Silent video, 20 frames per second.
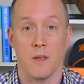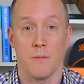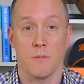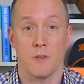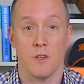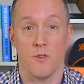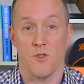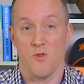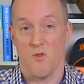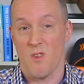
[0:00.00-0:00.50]

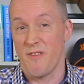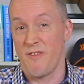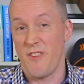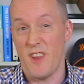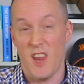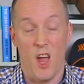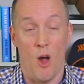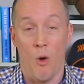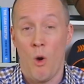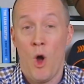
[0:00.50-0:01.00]
episode or a
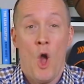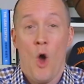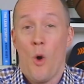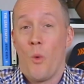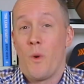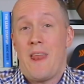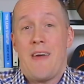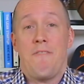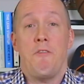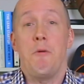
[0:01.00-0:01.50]
video,
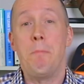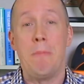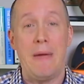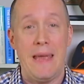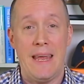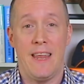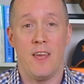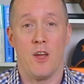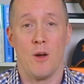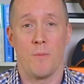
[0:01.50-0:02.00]
whatever
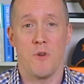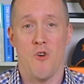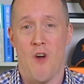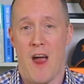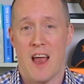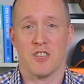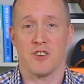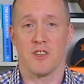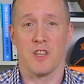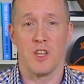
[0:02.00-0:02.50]
medium you're
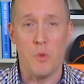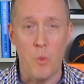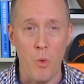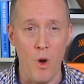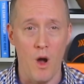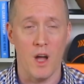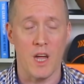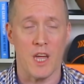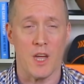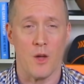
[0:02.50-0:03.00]
actually
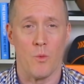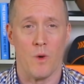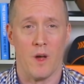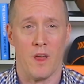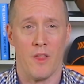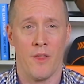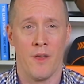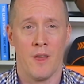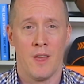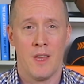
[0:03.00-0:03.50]
working
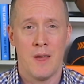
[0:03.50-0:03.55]
with.